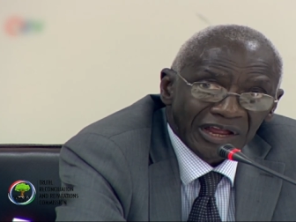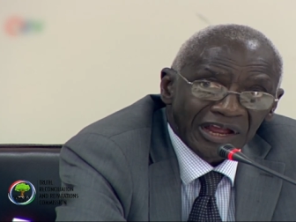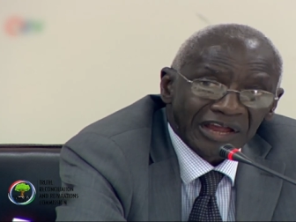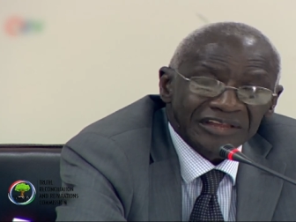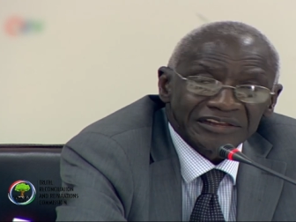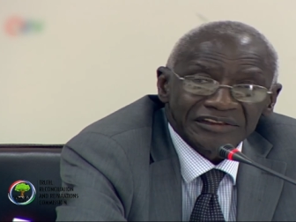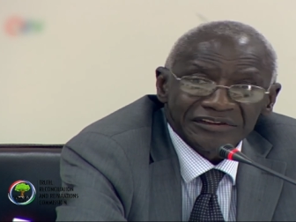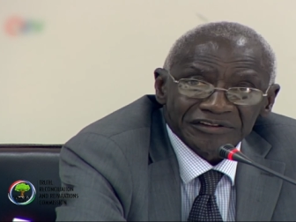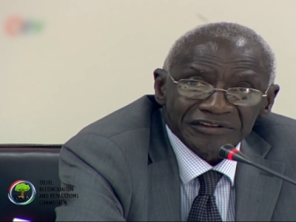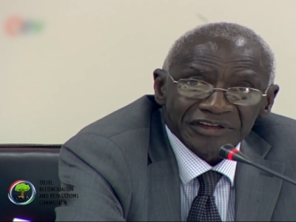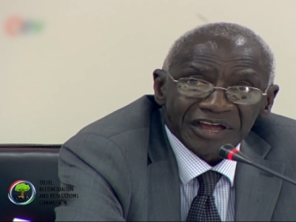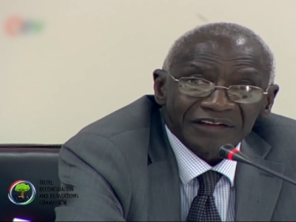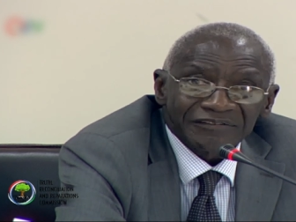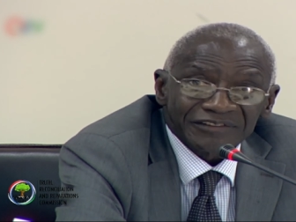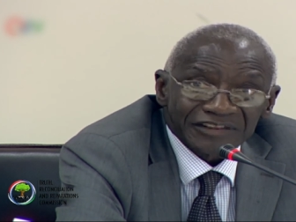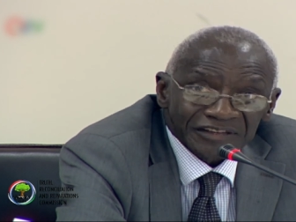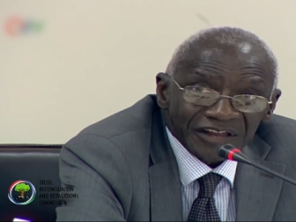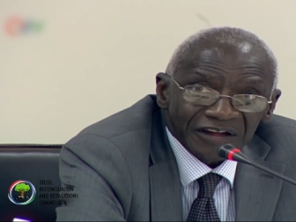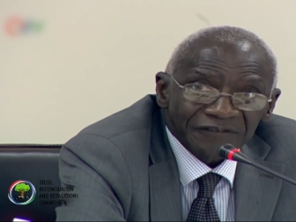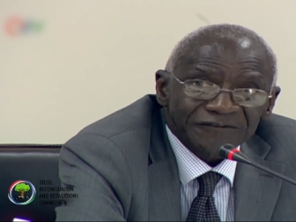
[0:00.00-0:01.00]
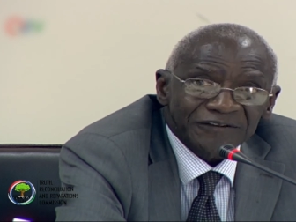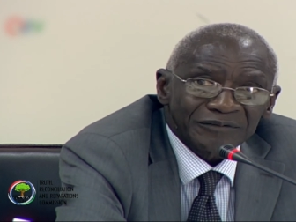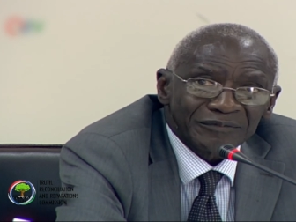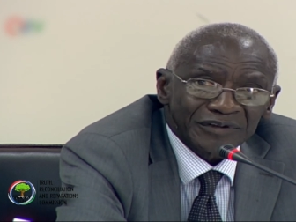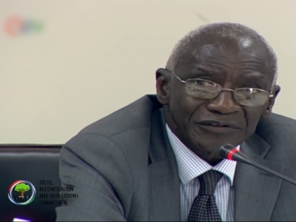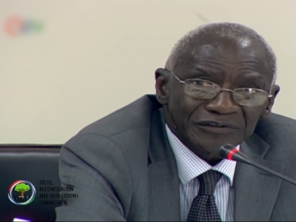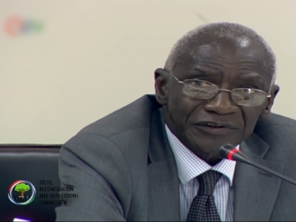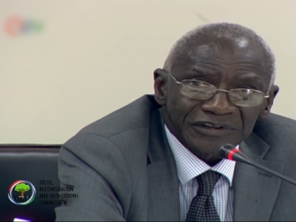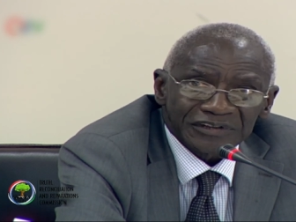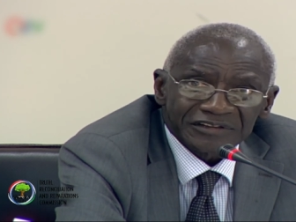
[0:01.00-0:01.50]
And did you have enough ammo
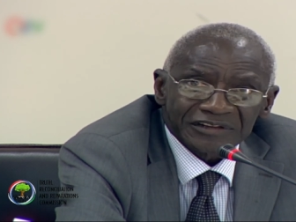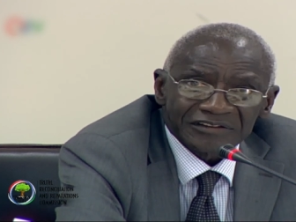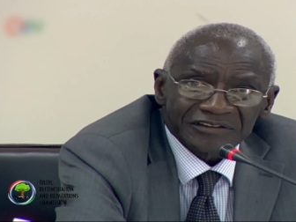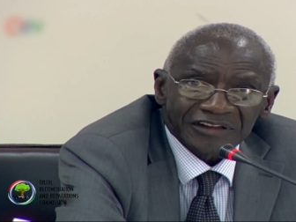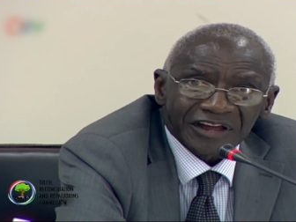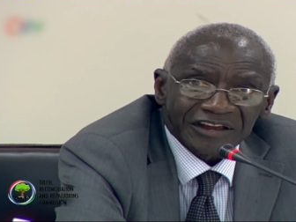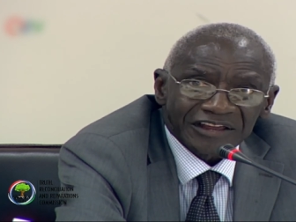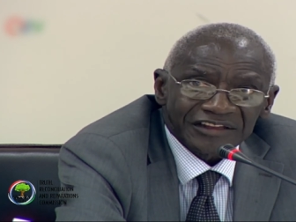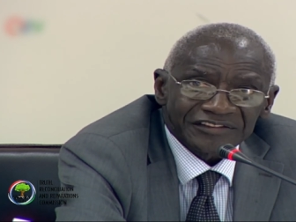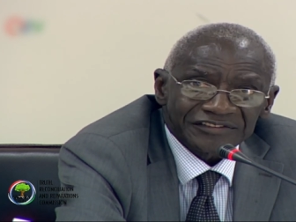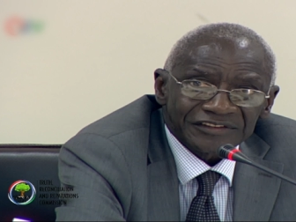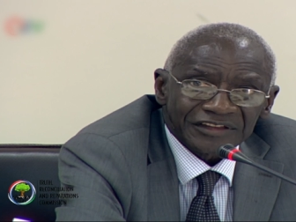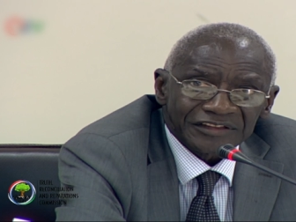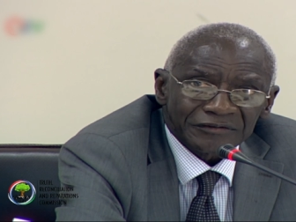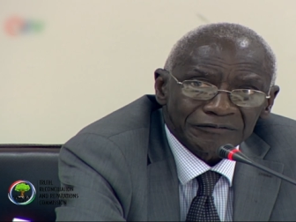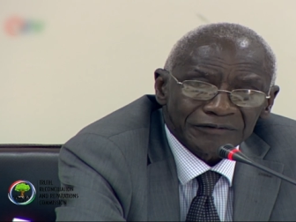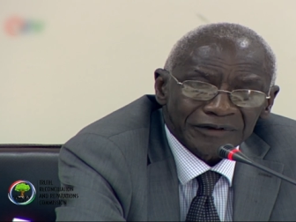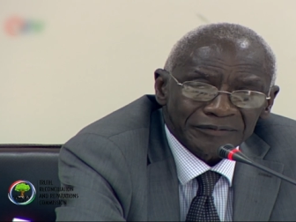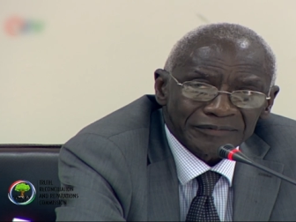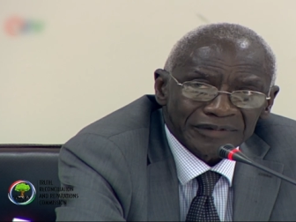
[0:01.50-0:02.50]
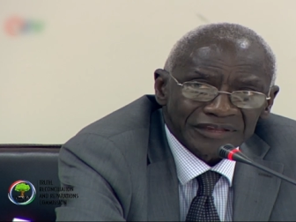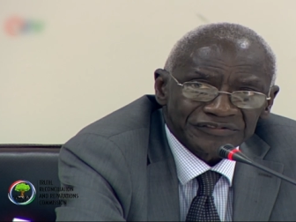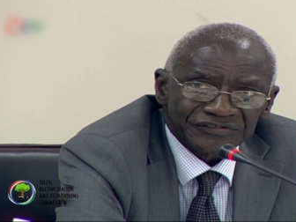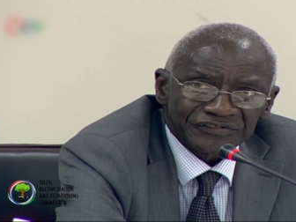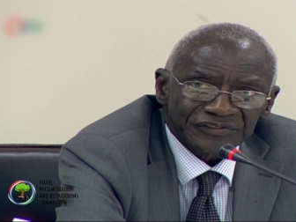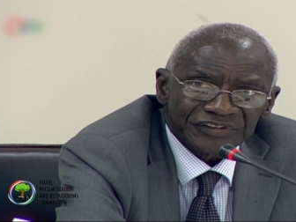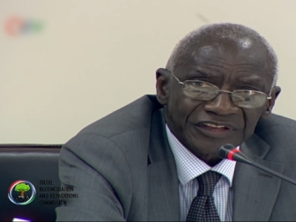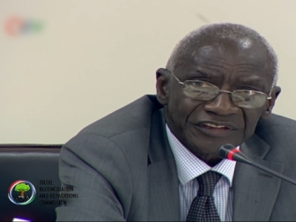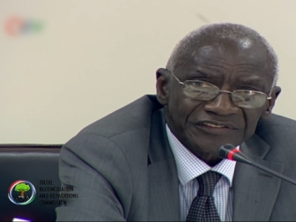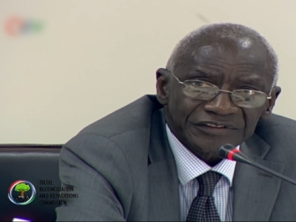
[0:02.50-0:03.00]
to hit the targets that were being
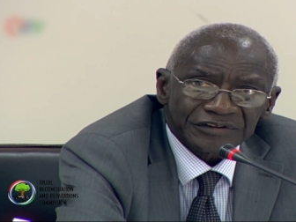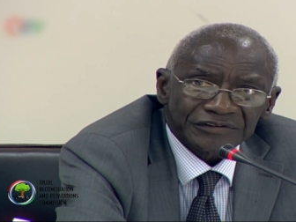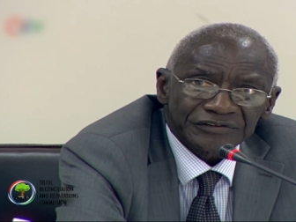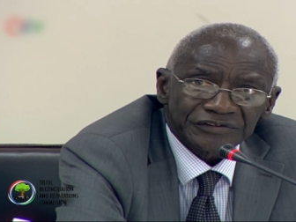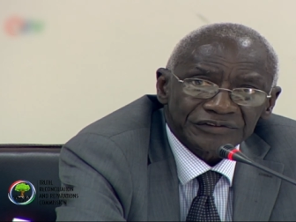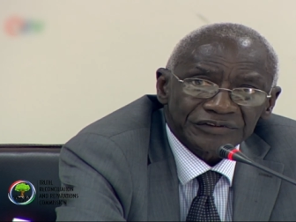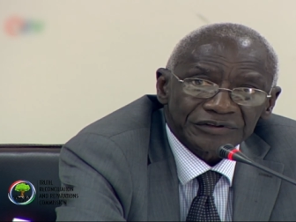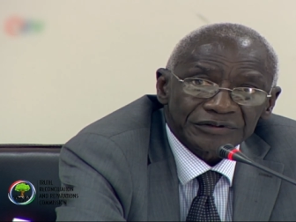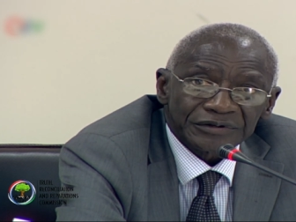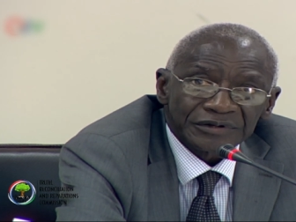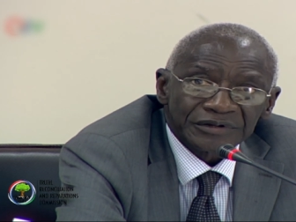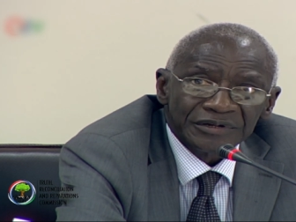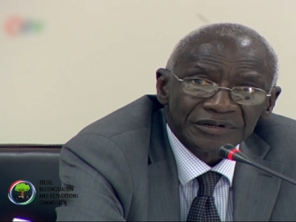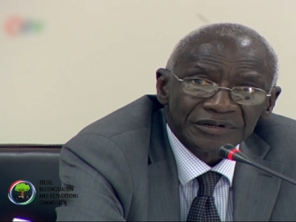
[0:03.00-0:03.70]
suggested to you?